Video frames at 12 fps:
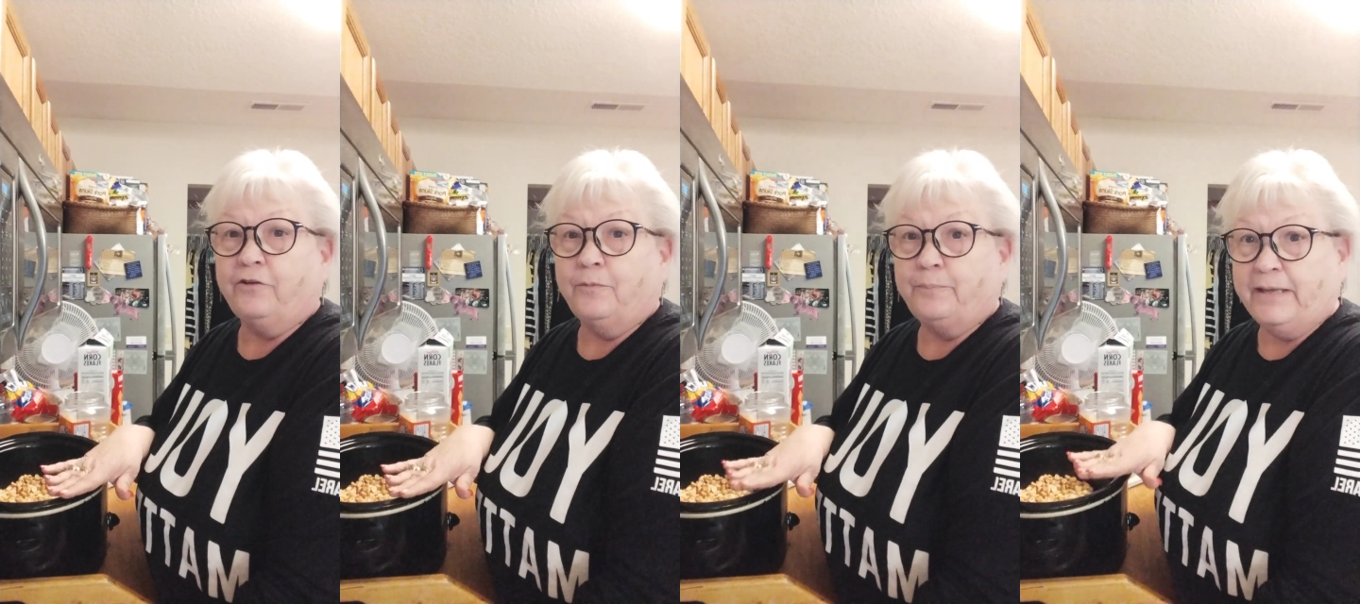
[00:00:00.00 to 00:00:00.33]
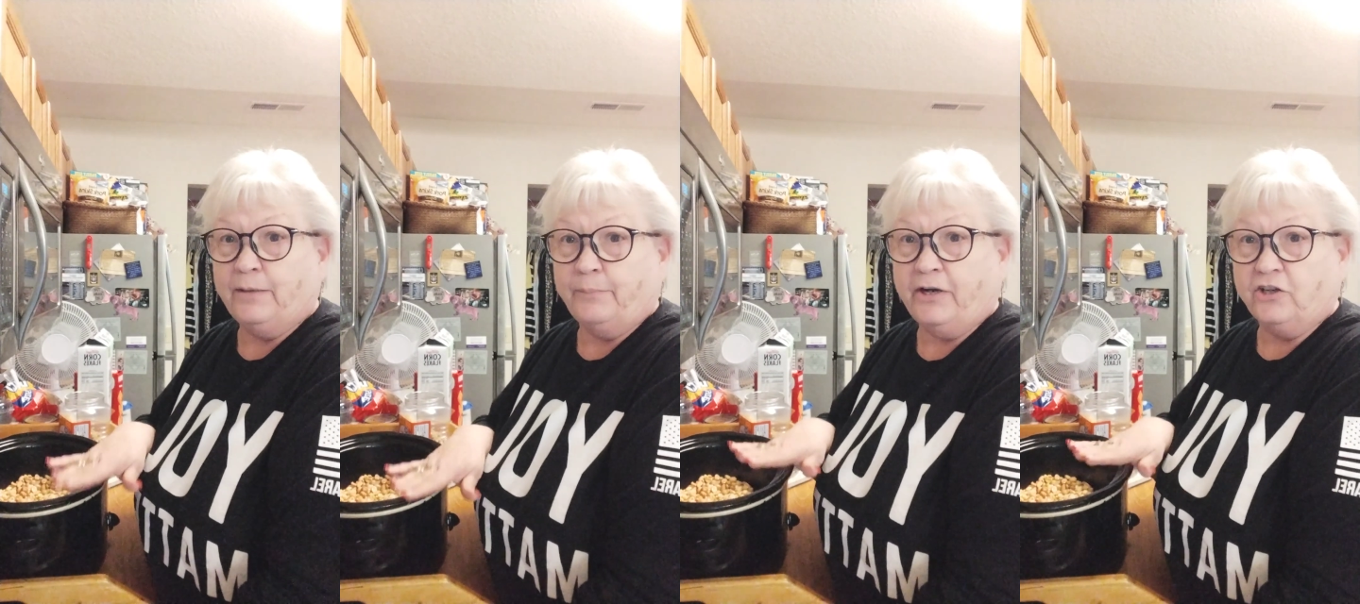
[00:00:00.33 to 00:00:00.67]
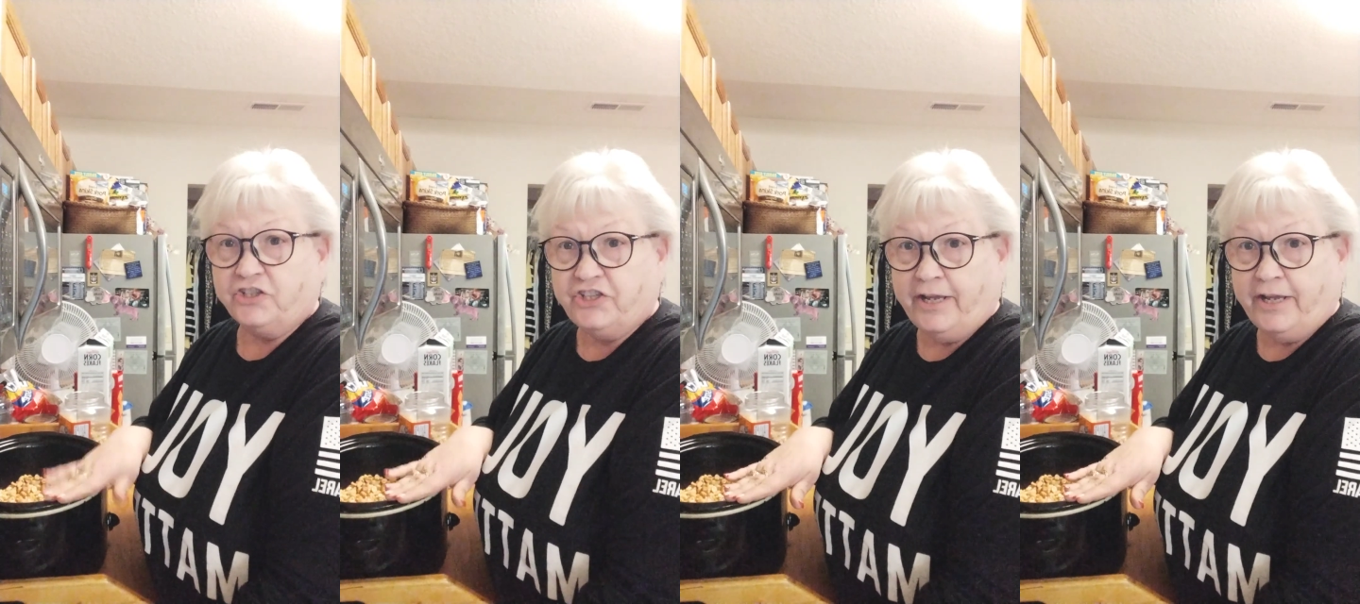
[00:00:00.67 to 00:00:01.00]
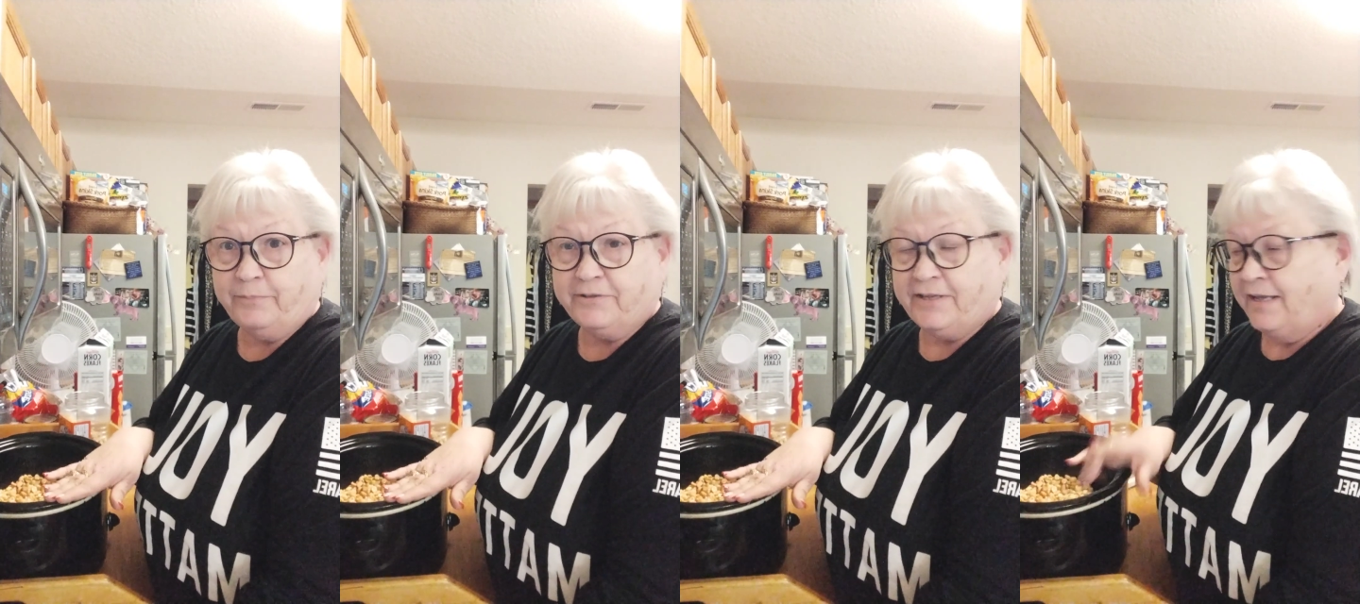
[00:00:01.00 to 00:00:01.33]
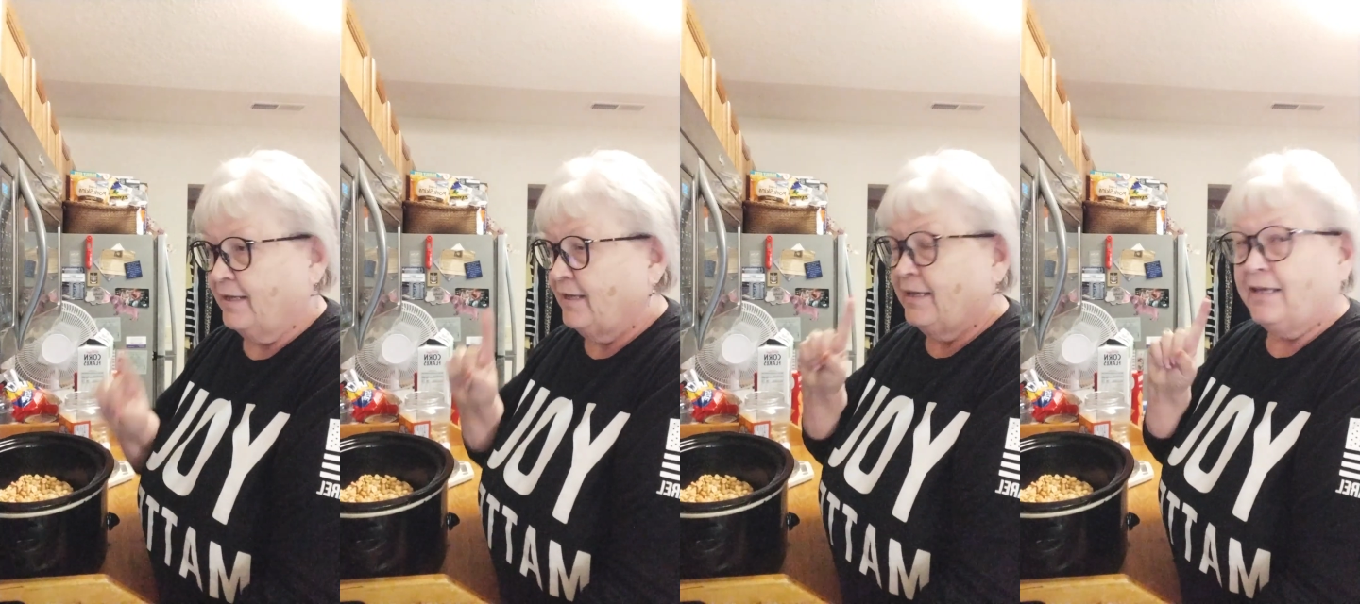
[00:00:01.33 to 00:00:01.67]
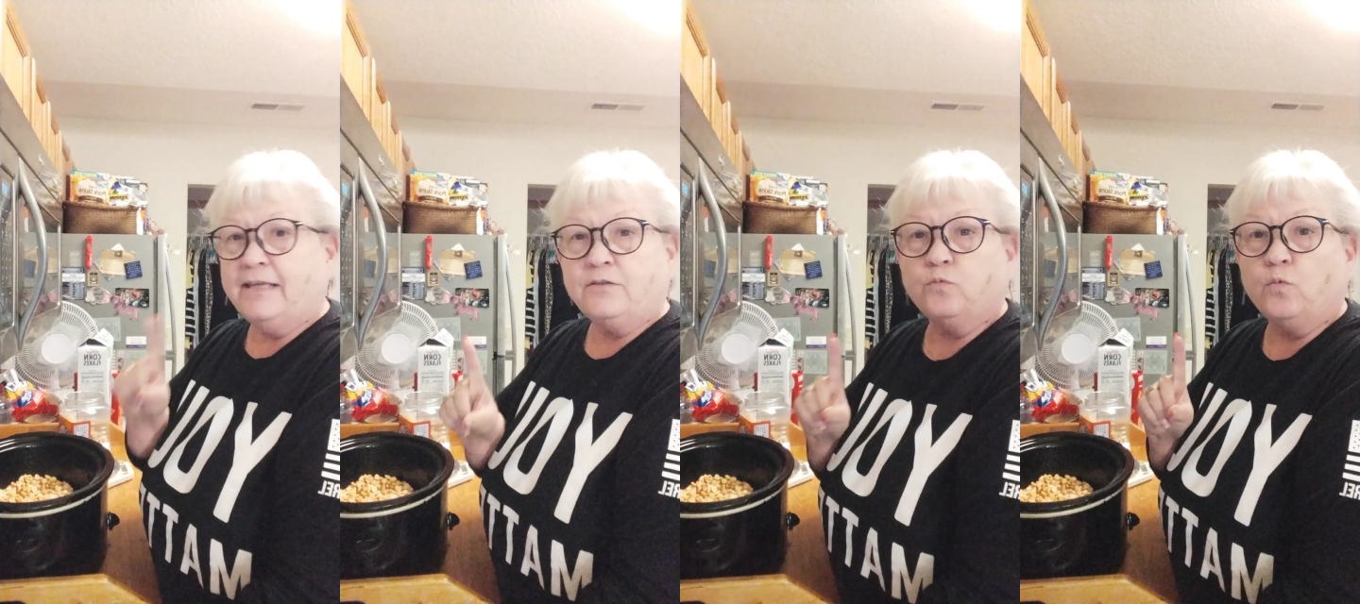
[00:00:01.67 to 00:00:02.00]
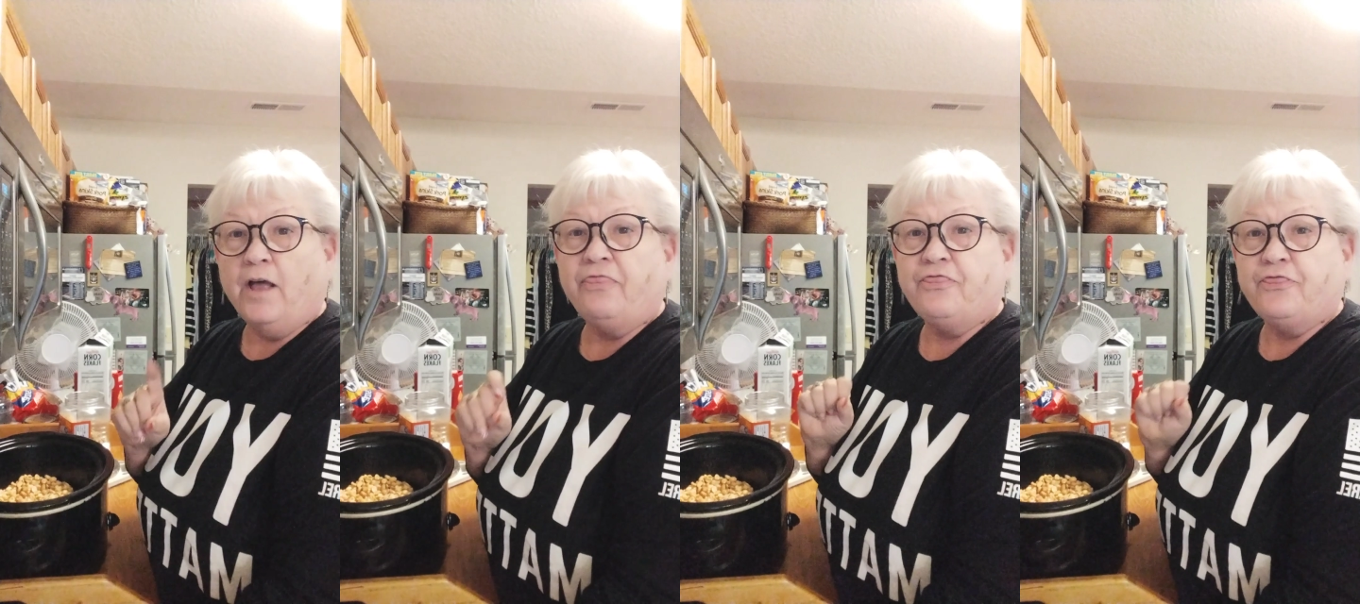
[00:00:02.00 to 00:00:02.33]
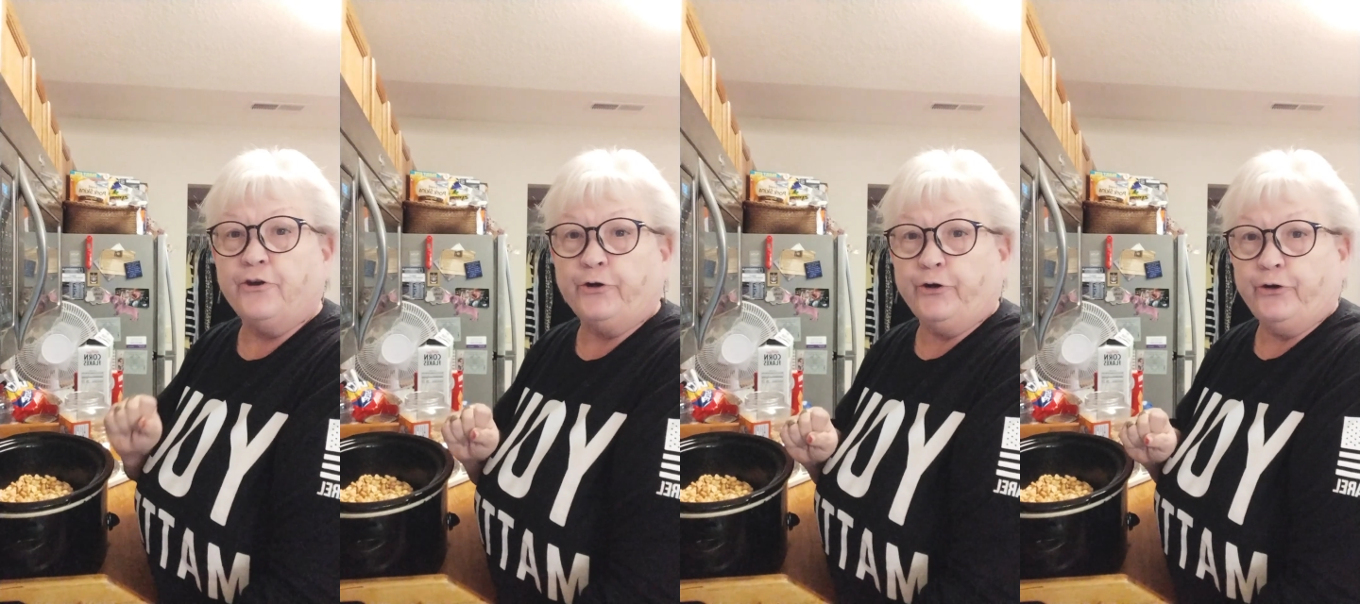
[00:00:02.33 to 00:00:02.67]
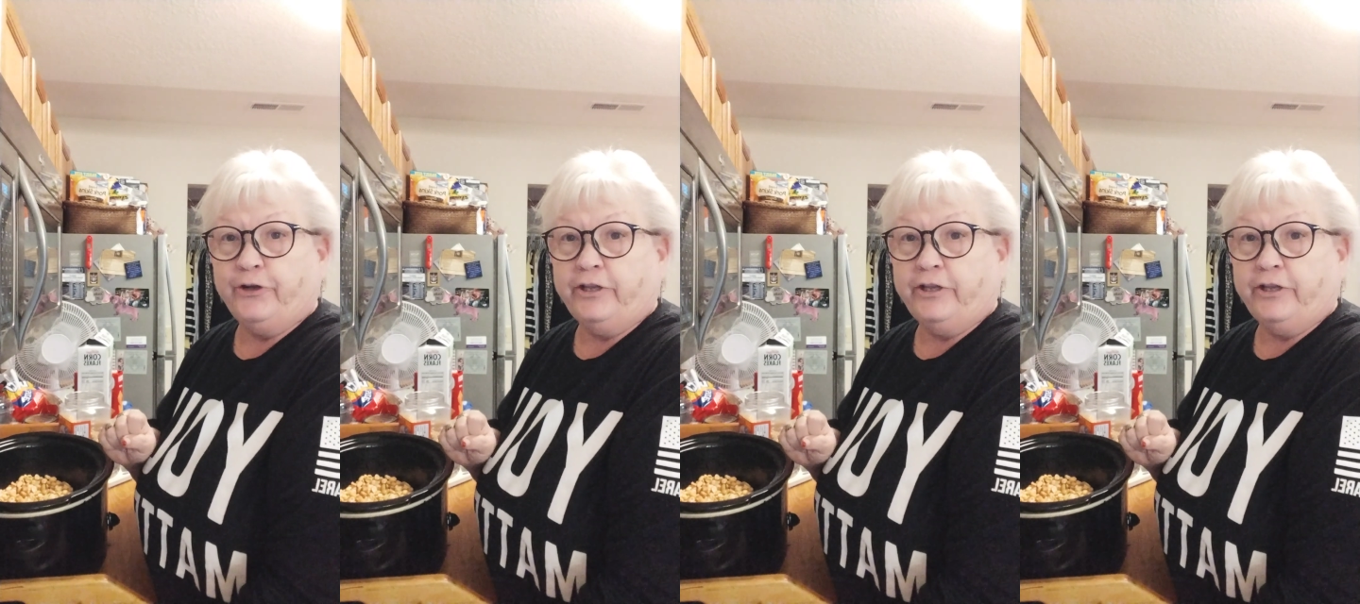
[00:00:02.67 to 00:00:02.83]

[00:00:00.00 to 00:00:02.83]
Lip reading: peanut butter chips is 1/3.